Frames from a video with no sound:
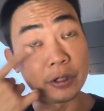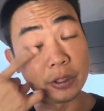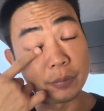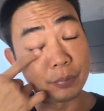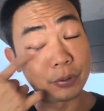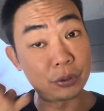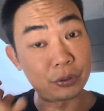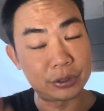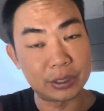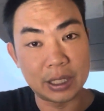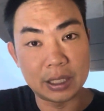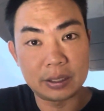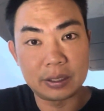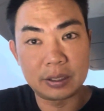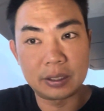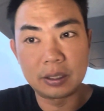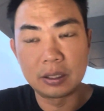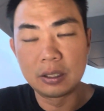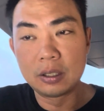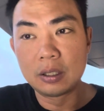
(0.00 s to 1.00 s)

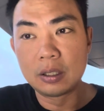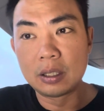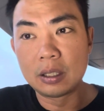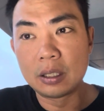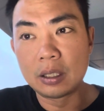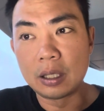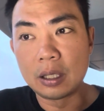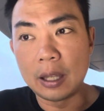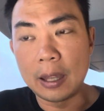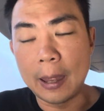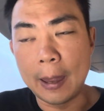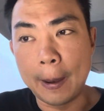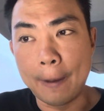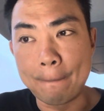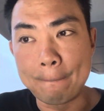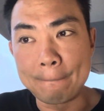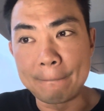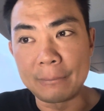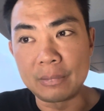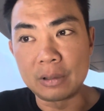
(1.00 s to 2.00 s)
process.
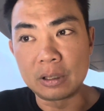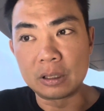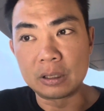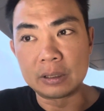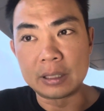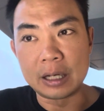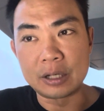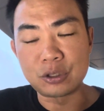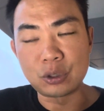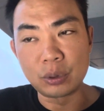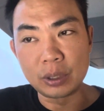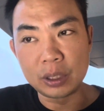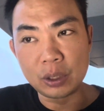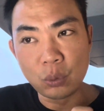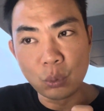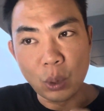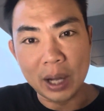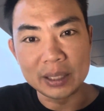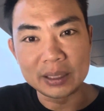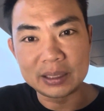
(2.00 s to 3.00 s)
There's only
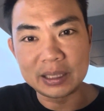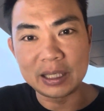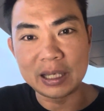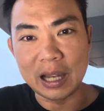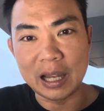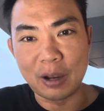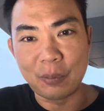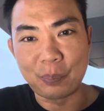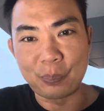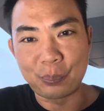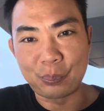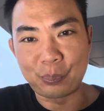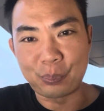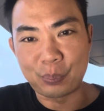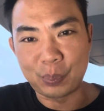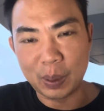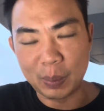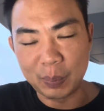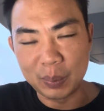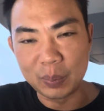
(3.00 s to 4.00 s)
one thing I
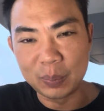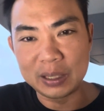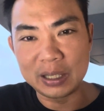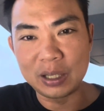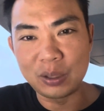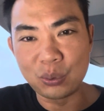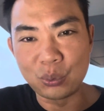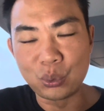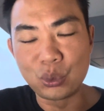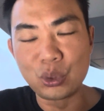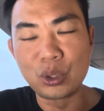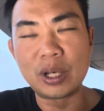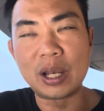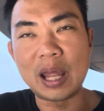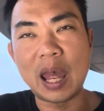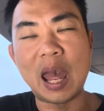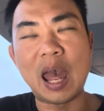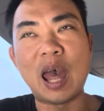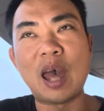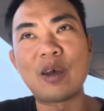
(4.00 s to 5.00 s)
probably would
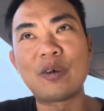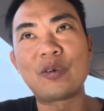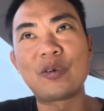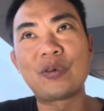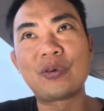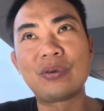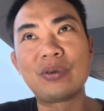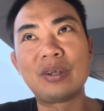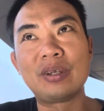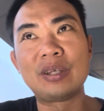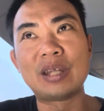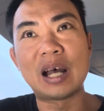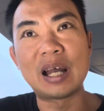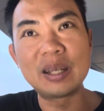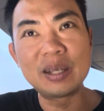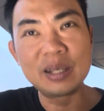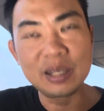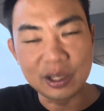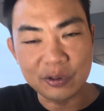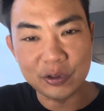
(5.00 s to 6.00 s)
have
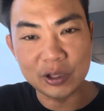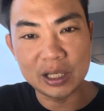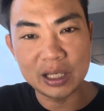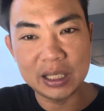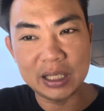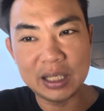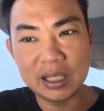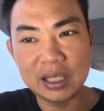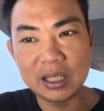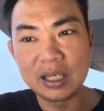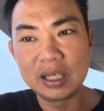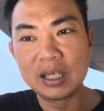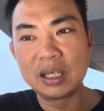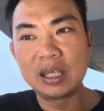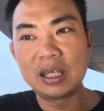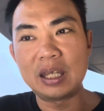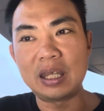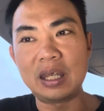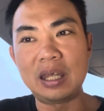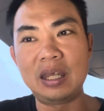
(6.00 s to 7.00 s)
done differently
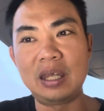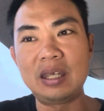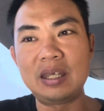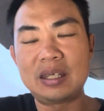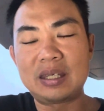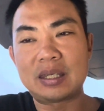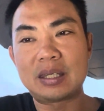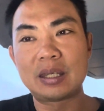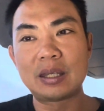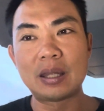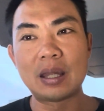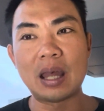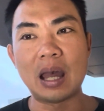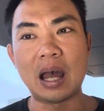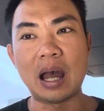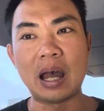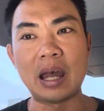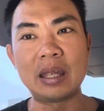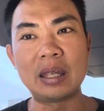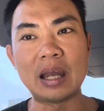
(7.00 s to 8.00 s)
is
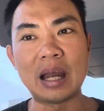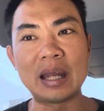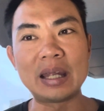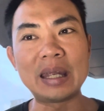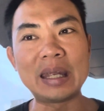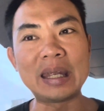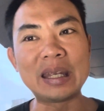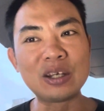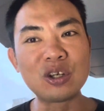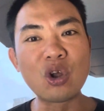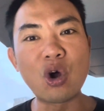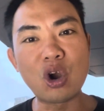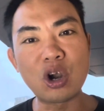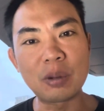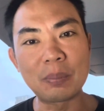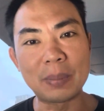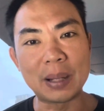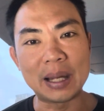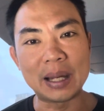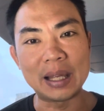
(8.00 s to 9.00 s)
I ignored
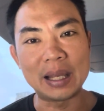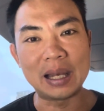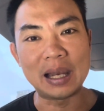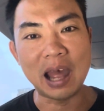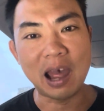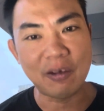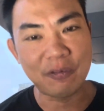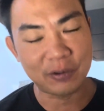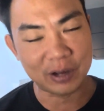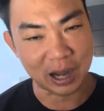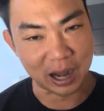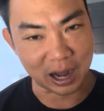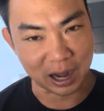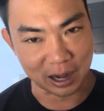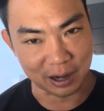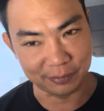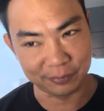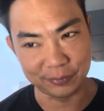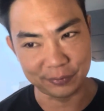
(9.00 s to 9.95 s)
my left calf.